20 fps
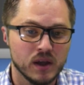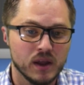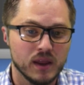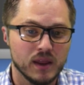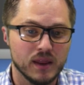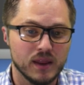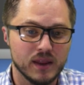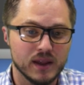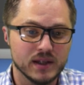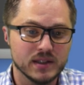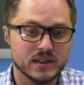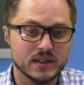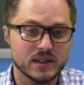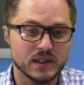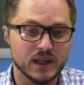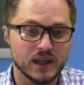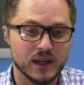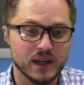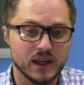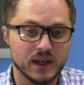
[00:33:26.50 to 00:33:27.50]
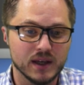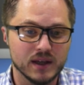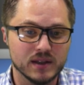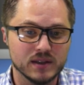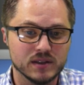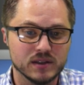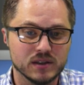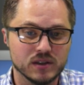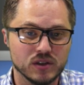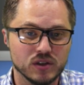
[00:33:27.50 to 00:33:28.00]
This
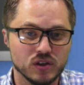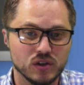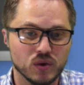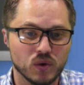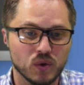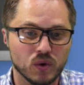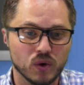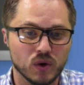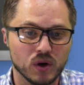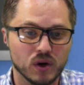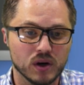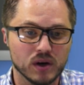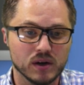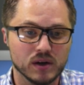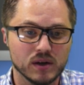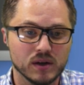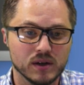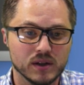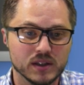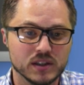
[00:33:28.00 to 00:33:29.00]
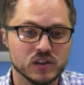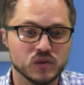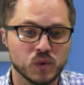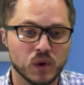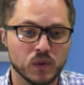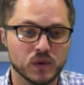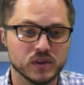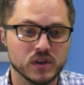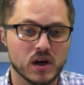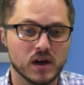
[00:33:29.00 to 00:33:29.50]
is
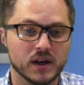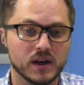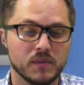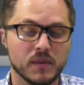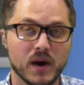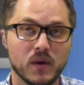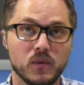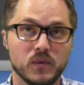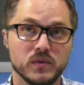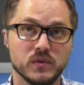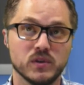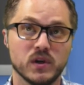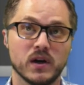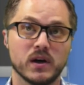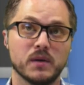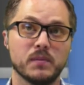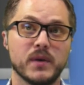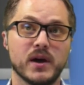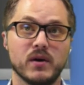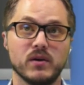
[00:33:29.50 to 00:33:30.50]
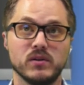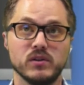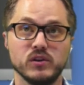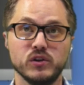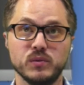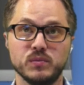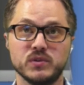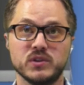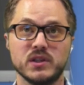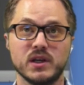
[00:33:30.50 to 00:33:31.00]
what we're talking about when we talk about
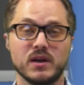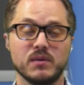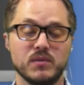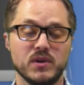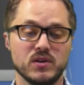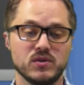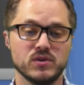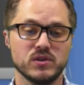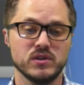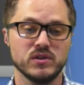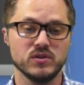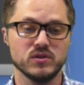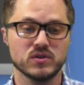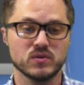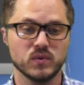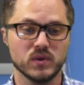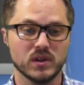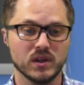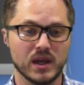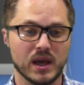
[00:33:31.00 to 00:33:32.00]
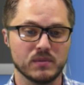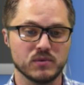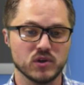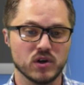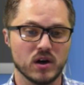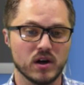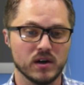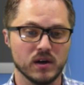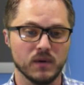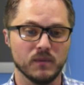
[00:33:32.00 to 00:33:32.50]
loops that can be introduced with the capture
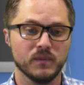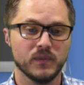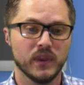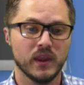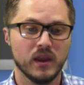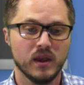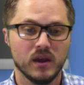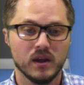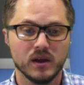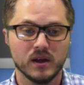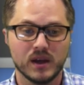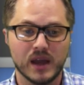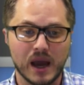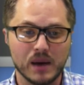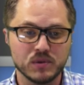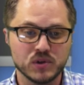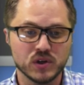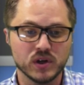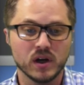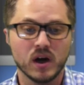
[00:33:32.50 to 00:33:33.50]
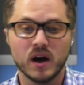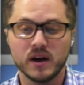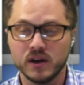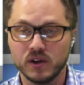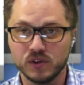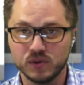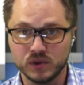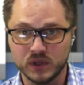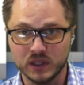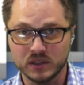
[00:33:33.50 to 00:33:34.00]
audio. Capturing
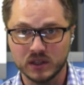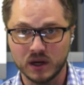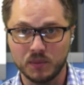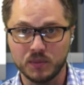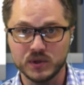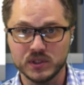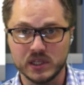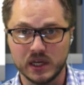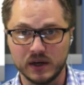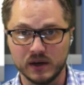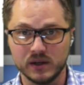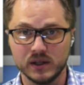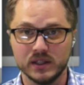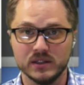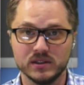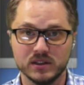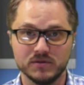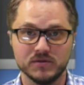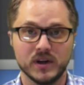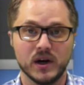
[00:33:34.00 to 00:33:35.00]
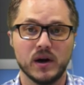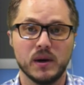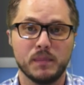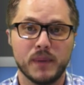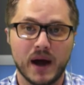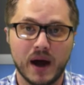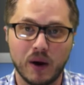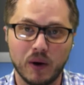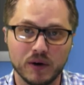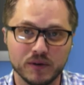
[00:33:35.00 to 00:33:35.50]
audio through Desktop Presenter is a very
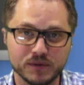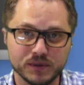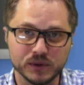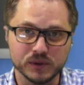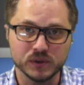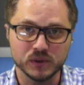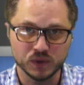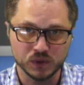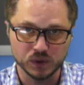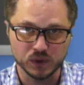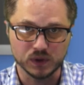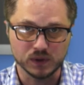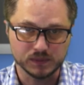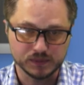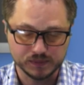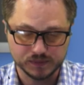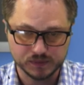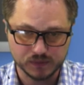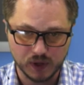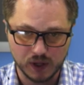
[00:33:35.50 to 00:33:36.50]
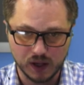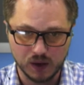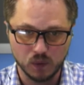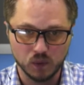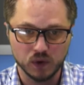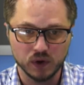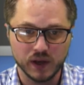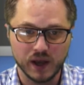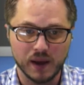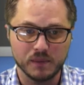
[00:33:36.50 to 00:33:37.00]
powerful tool. It
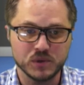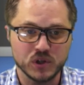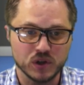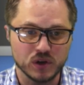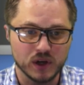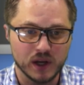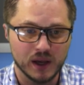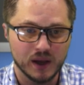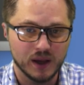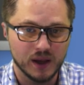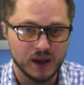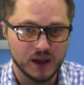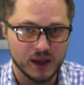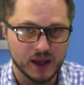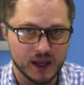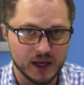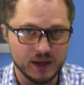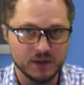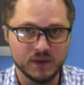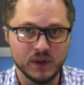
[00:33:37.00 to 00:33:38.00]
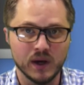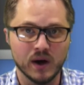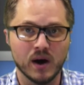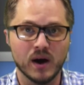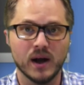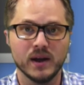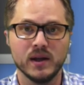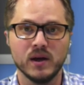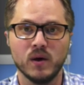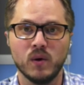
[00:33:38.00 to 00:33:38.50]
will capture any of the
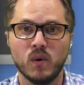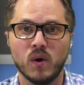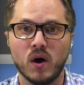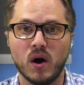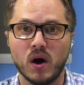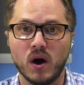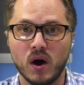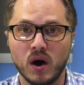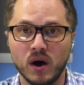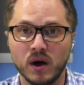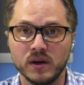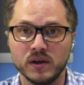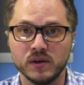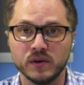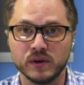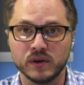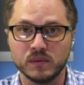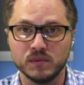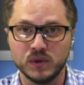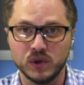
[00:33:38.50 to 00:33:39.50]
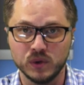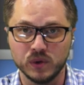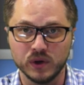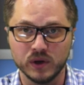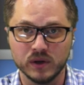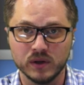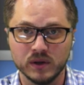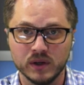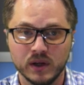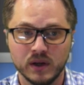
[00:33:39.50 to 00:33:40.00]
audio on your
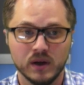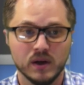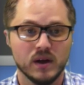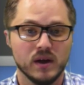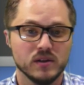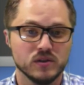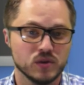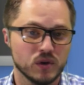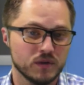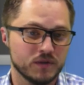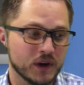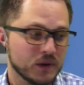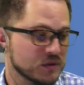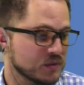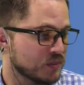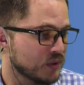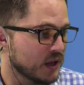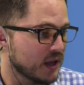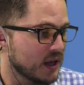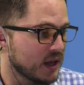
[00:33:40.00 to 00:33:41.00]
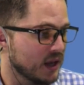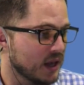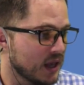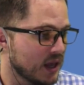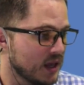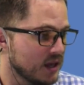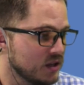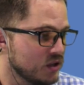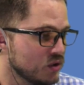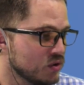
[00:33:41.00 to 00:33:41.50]
computer. So if I was playing
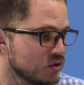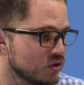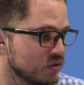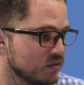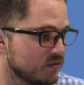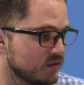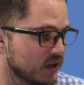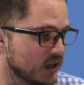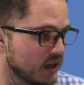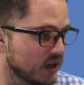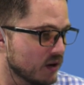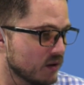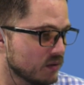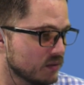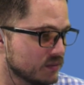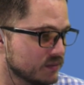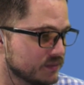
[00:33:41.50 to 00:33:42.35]
a YouTube video,